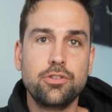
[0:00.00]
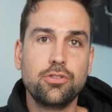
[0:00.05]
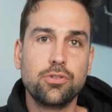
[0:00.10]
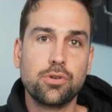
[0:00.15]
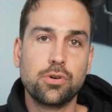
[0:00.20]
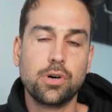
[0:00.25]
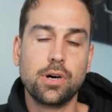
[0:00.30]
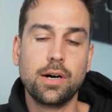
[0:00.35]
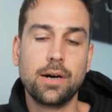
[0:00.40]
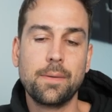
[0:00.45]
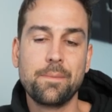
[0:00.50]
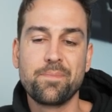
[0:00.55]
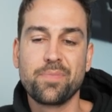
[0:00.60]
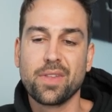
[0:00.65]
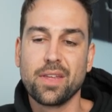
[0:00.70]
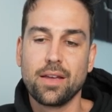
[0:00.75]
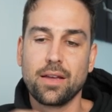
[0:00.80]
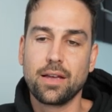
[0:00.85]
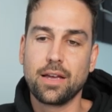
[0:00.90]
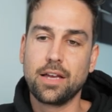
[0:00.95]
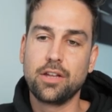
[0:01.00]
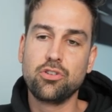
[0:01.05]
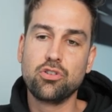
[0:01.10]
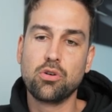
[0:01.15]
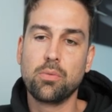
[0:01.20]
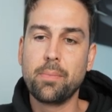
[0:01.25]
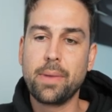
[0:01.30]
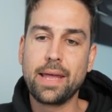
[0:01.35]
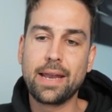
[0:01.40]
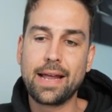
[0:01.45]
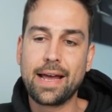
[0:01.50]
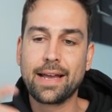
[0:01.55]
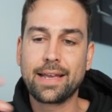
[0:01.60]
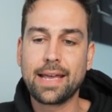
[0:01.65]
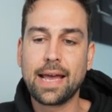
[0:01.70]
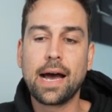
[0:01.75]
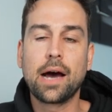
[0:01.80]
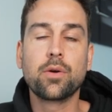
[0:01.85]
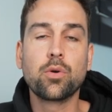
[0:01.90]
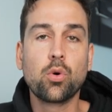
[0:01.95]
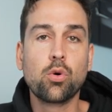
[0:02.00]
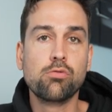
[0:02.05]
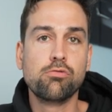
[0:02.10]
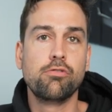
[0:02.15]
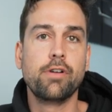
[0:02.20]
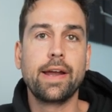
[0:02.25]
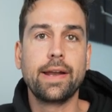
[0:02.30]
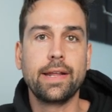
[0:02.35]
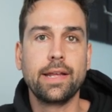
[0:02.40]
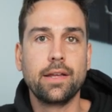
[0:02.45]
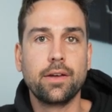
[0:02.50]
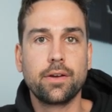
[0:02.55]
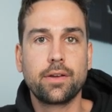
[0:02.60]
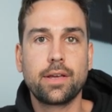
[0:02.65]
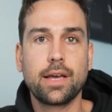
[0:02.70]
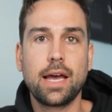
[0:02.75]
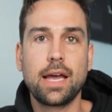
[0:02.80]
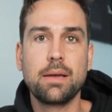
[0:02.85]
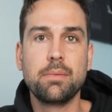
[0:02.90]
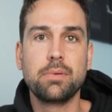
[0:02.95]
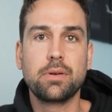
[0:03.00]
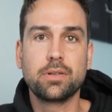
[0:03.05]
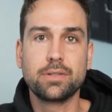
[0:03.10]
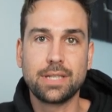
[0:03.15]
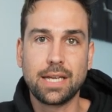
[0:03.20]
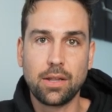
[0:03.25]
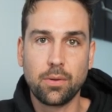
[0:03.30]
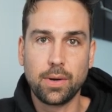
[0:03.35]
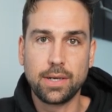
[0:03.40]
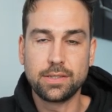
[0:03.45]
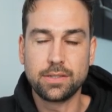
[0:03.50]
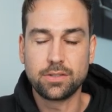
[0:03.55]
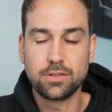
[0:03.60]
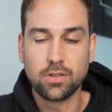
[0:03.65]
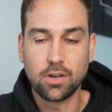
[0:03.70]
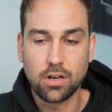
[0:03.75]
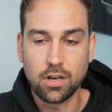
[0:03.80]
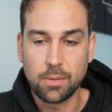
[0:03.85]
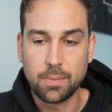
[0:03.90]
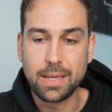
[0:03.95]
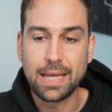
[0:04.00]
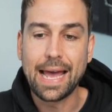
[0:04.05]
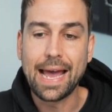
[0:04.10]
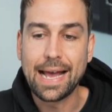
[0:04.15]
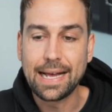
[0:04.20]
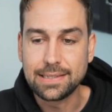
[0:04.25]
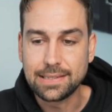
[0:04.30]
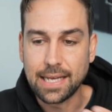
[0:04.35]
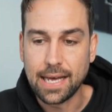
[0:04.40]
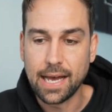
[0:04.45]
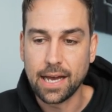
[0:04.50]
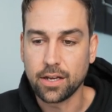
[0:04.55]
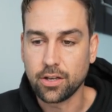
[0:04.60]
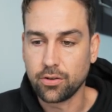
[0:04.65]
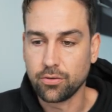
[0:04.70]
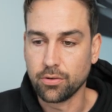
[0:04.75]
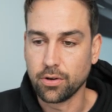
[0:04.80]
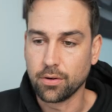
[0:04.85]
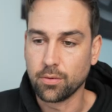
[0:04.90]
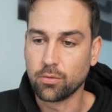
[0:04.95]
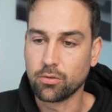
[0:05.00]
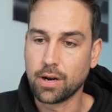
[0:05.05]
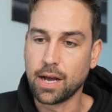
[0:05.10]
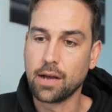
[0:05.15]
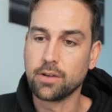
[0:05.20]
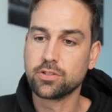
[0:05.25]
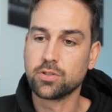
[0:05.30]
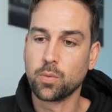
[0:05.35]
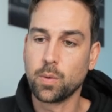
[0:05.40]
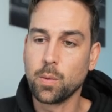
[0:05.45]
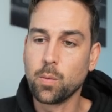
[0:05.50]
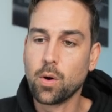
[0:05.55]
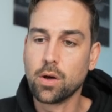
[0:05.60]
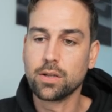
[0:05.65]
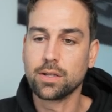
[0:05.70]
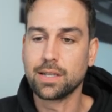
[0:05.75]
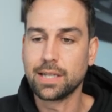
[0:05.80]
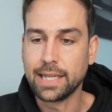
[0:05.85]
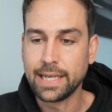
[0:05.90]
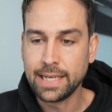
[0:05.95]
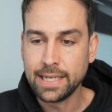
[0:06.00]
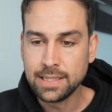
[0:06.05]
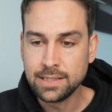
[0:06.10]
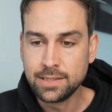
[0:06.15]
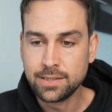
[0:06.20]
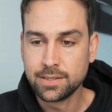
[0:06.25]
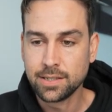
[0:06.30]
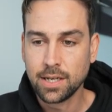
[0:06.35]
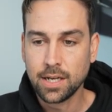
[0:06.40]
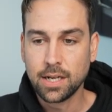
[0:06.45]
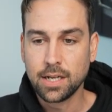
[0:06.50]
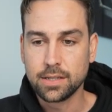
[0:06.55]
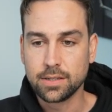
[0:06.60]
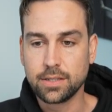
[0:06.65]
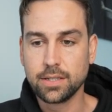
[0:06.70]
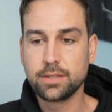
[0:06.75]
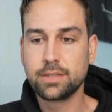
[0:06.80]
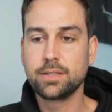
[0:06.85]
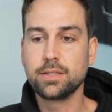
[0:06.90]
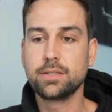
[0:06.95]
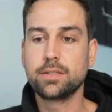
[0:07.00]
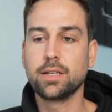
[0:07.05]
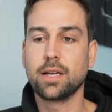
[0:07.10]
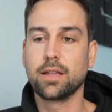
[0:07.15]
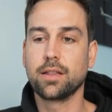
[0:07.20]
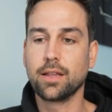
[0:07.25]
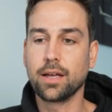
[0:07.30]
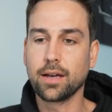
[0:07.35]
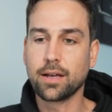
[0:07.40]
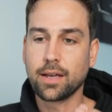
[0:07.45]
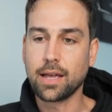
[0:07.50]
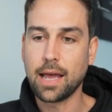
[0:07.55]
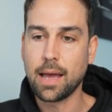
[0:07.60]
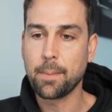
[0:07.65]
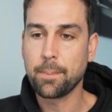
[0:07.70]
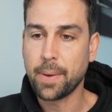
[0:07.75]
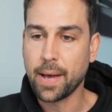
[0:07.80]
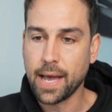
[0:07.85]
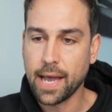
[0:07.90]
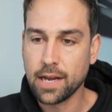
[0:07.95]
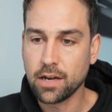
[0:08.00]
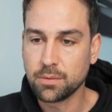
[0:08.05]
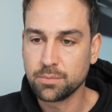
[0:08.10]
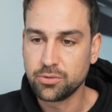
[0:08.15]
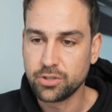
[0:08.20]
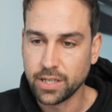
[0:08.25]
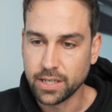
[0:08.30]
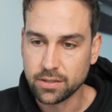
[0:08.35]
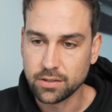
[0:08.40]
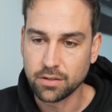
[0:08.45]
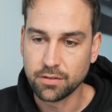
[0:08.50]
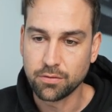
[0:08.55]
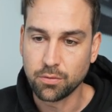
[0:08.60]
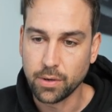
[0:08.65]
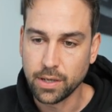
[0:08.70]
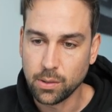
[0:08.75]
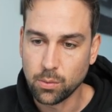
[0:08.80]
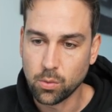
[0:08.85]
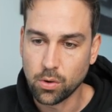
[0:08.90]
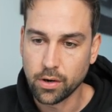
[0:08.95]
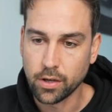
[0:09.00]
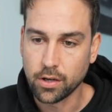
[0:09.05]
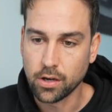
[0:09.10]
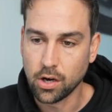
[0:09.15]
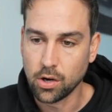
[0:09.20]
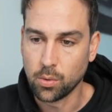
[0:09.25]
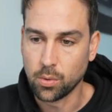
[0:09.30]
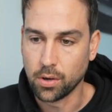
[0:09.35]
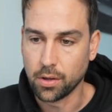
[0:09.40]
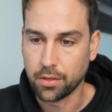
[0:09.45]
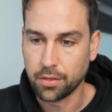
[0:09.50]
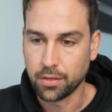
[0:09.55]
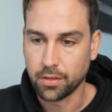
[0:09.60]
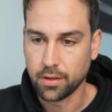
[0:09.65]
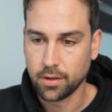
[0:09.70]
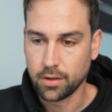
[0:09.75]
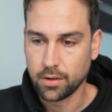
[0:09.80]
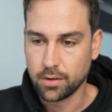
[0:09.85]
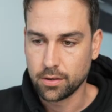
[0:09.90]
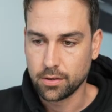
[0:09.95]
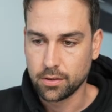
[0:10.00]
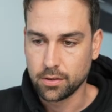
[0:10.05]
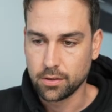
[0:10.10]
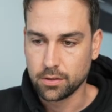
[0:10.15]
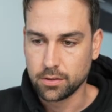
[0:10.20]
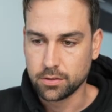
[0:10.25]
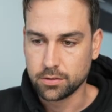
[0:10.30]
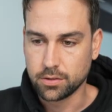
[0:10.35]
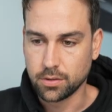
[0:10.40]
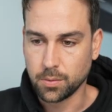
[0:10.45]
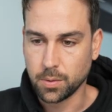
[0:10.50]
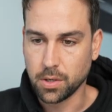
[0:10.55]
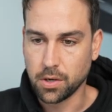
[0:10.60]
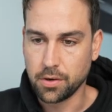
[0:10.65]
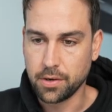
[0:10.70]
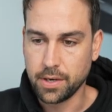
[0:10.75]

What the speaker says: your Meta account already, okay? Because otherwise it's not going to be as accurate, right? So we want leads. This is the campaign objective we want to go with. So we'll go